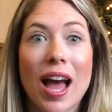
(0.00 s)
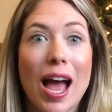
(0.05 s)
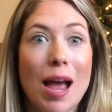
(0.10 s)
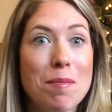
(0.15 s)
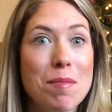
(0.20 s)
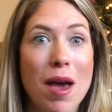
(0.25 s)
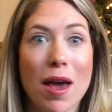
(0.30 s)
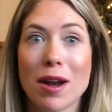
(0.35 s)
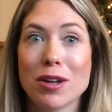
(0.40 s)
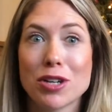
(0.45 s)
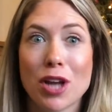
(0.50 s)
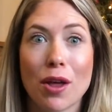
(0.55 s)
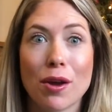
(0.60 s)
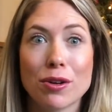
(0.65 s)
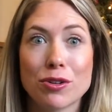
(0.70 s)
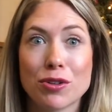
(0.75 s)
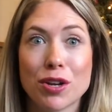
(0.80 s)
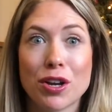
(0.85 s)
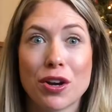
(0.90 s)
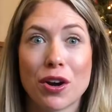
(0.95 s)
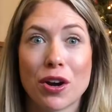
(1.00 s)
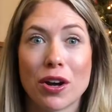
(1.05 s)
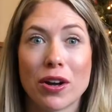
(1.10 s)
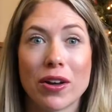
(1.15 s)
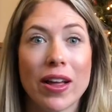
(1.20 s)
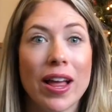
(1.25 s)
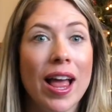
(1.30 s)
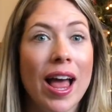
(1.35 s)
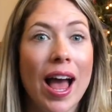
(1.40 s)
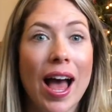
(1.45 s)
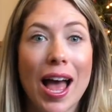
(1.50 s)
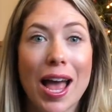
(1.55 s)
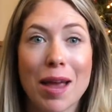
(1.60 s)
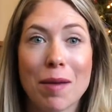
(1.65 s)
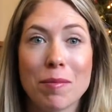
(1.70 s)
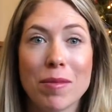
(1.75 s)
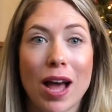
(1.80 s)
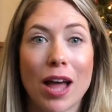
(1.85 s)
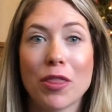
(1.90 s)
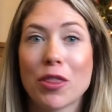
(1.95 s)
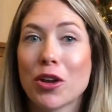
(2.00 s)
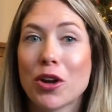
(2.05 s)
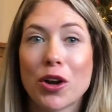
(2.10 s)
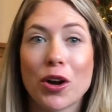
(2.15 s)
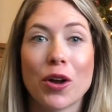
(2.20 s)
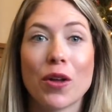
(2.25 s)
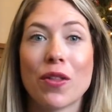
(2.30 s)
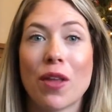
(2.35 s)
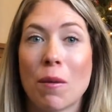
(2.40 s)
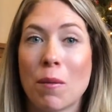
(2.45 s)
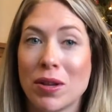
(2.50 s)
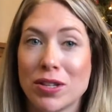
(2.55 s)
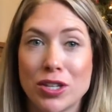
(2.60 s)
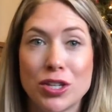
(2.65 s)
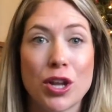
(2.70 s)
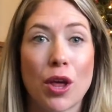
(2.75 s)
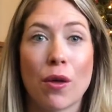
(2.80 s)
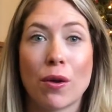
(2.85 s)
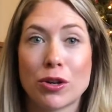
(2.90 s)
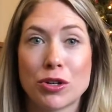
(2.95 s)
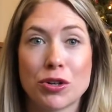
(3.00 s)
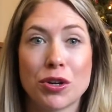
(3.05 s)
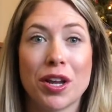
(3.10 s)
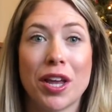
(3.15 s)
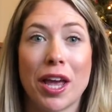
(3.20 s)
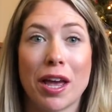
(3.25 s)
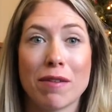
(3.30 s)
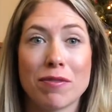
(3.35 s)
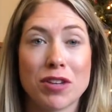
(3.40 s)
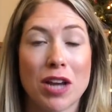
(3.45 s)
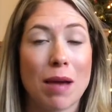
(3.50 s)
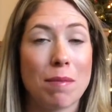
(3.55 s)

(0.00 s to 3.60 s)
I'm not a Dollar Tree girl. I am not the girl that wants a Dollar Tree gift.